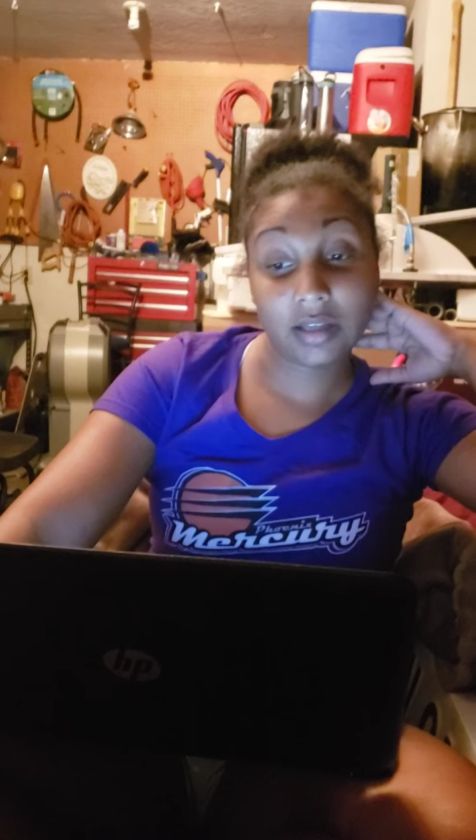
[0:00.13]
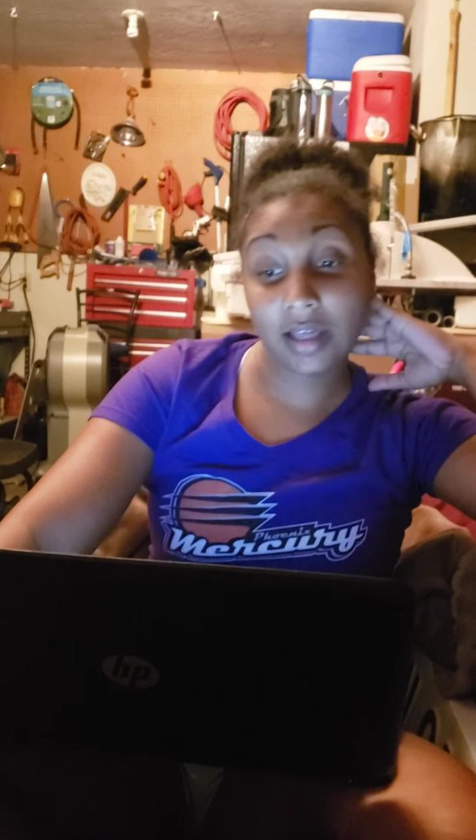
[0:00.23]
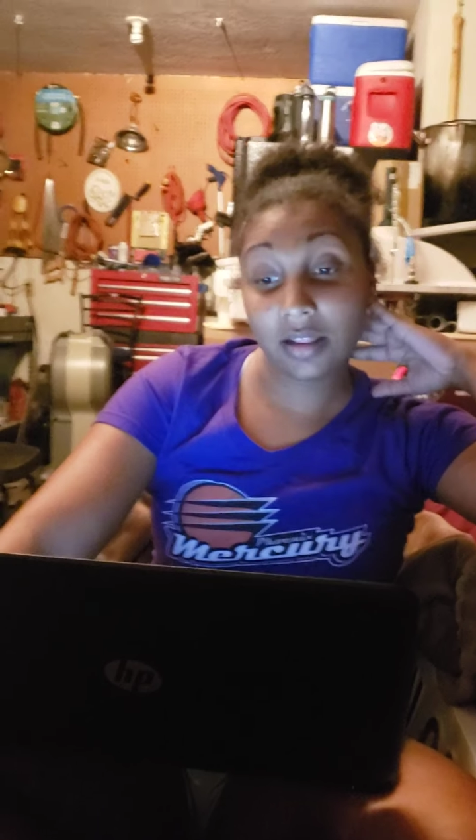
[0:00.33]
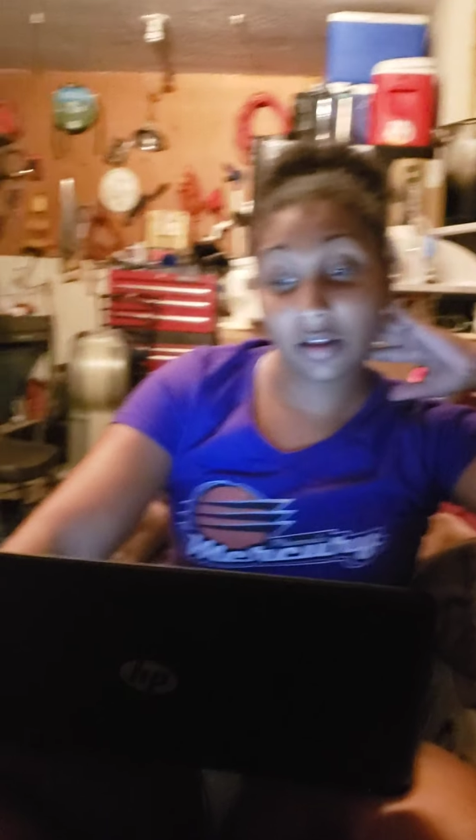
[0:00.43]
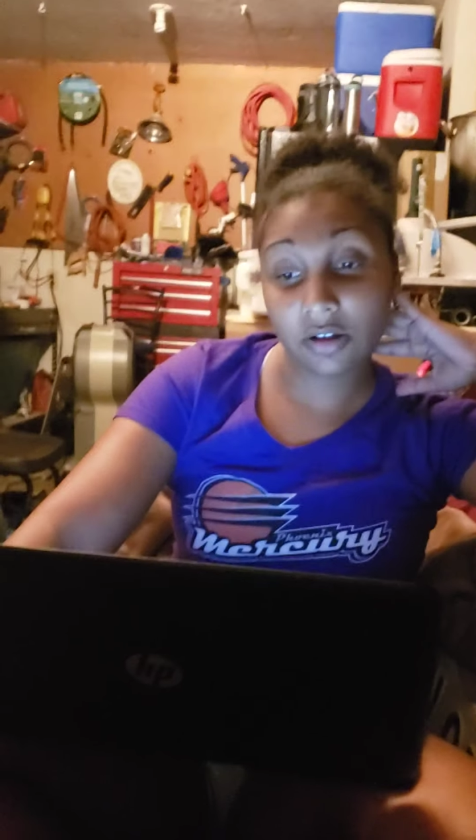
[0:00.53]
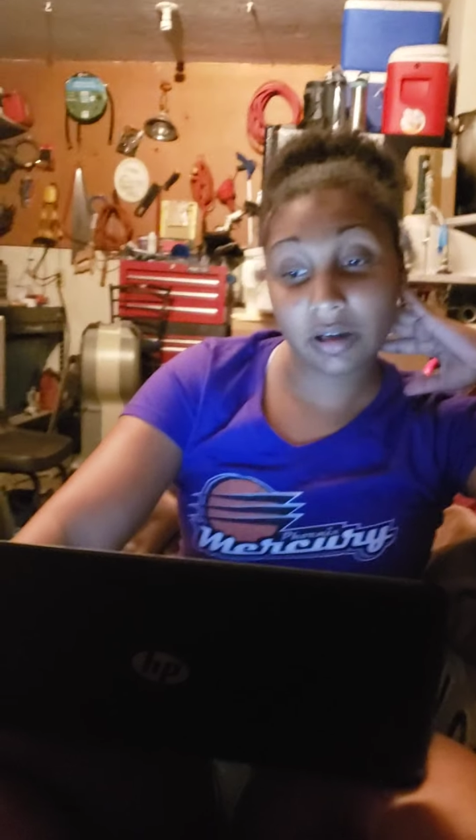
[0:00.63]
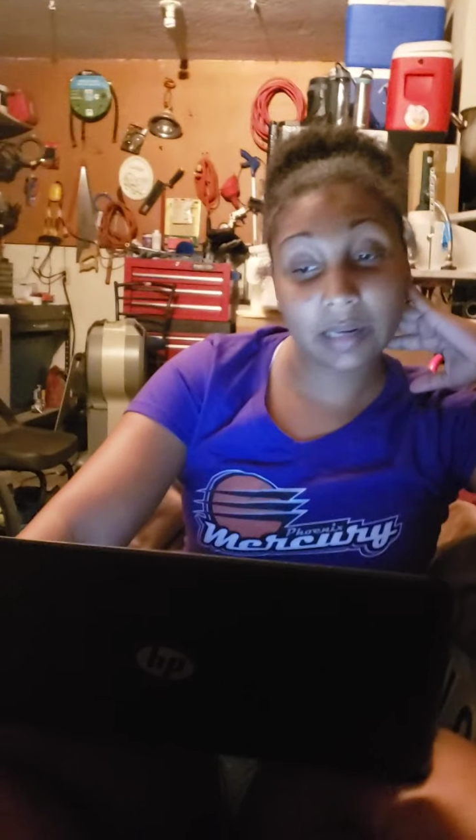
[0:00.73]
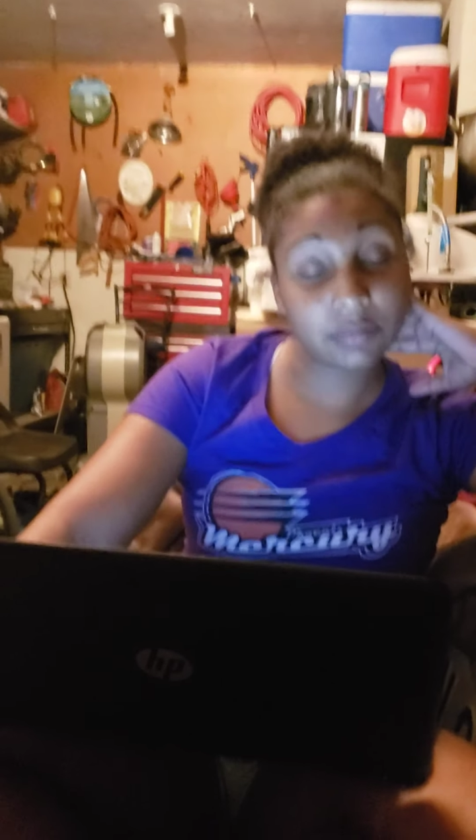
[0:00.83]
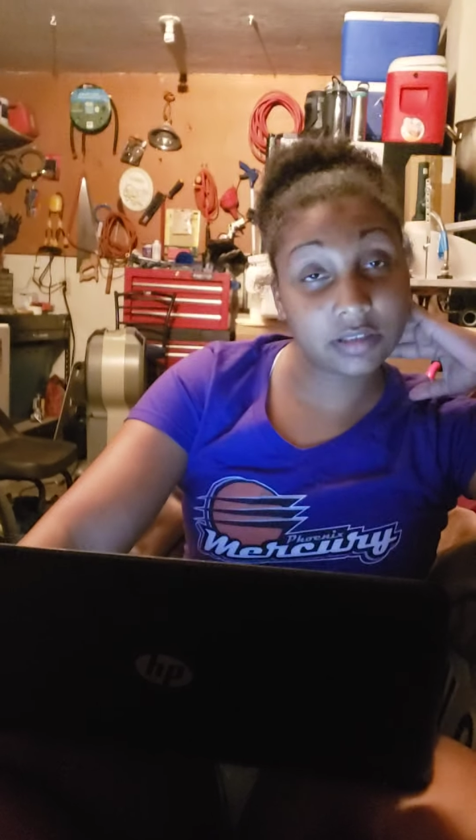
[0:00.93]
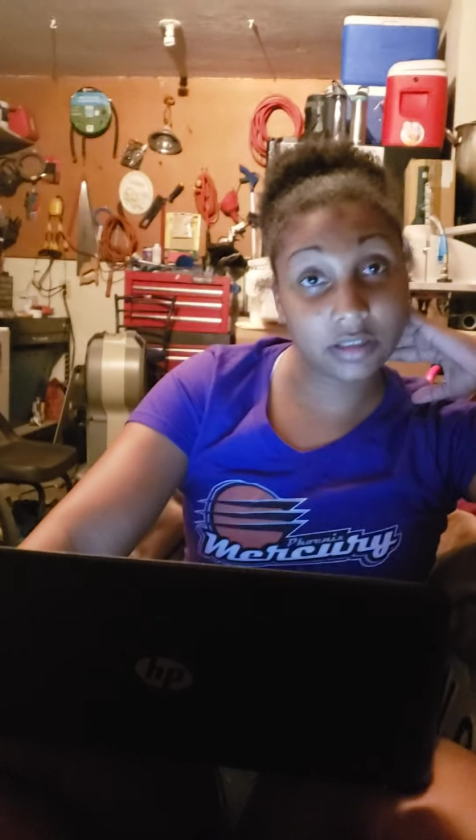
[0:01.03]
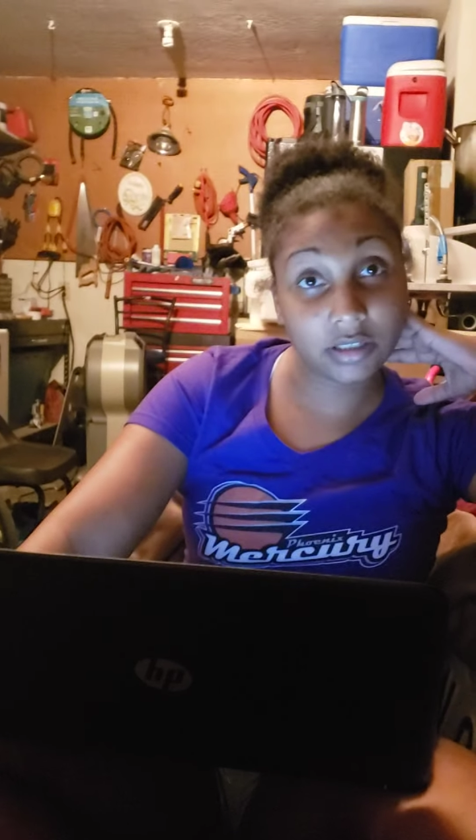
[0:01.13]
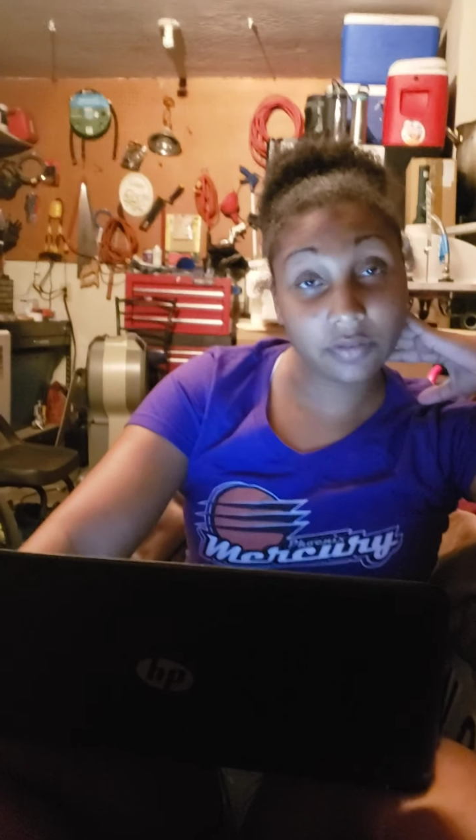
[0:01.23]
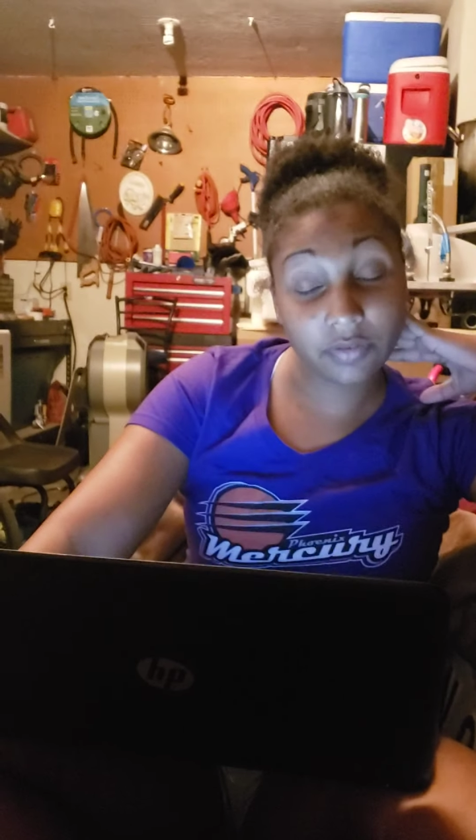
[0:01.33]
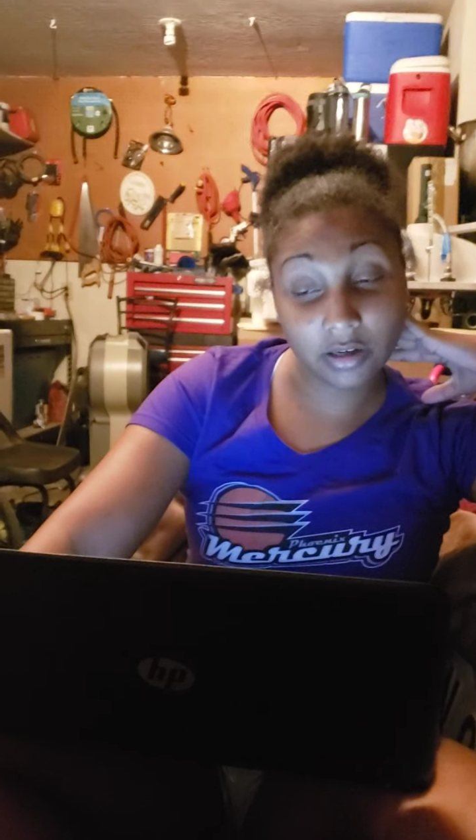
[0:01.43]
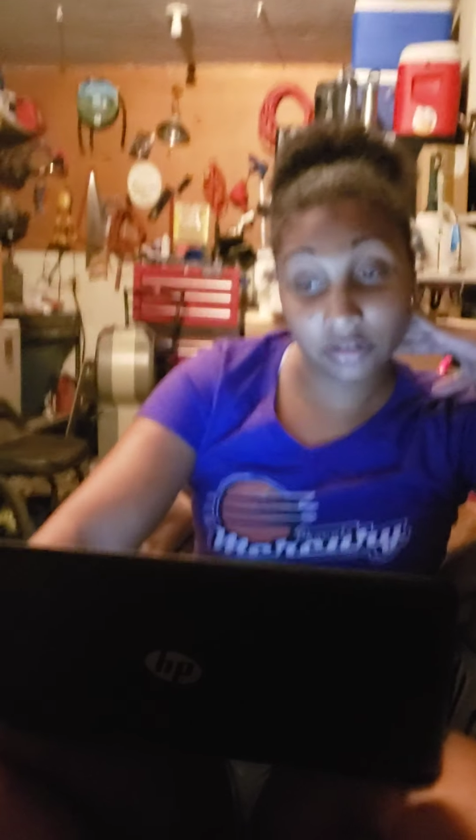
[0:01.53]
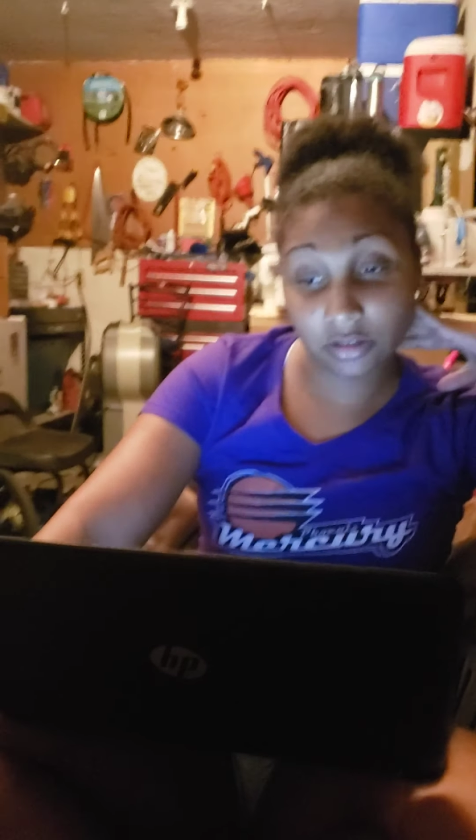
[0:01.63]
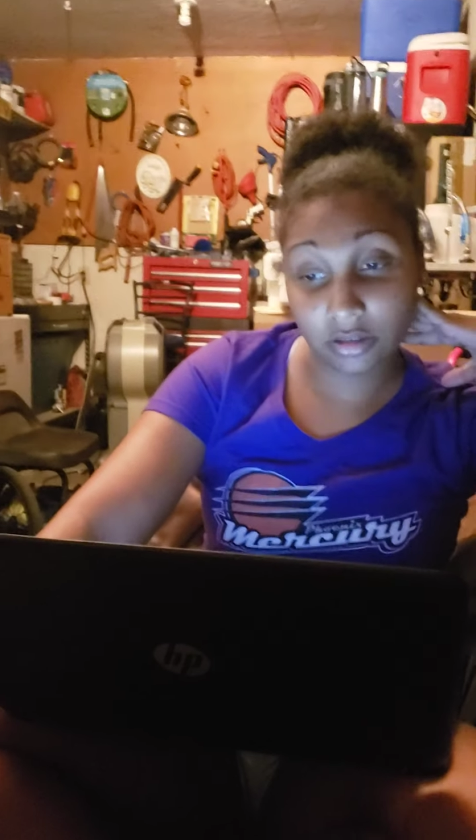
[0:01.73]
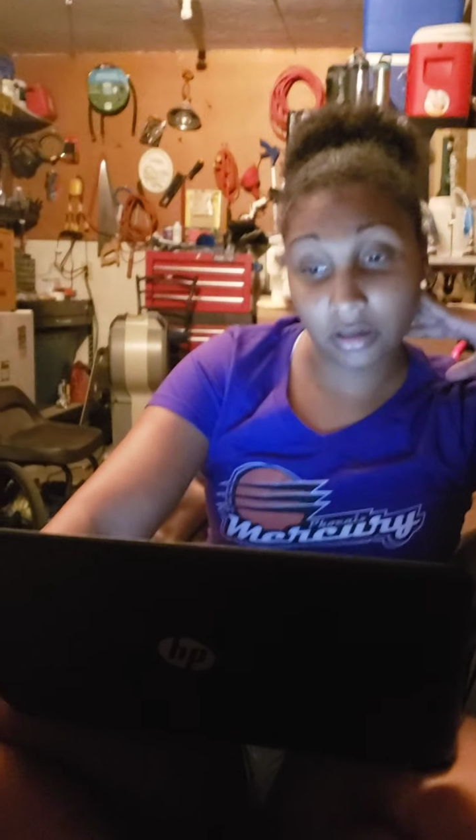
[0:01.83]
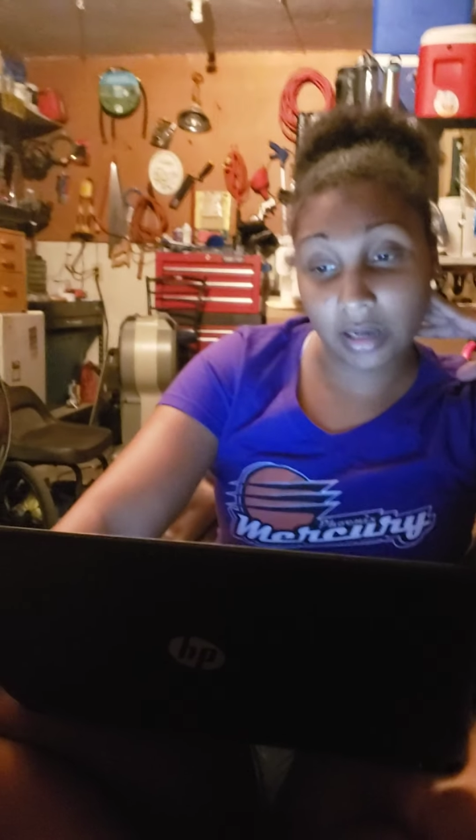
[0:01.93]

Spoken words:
Hello, I'm Latoya Foster,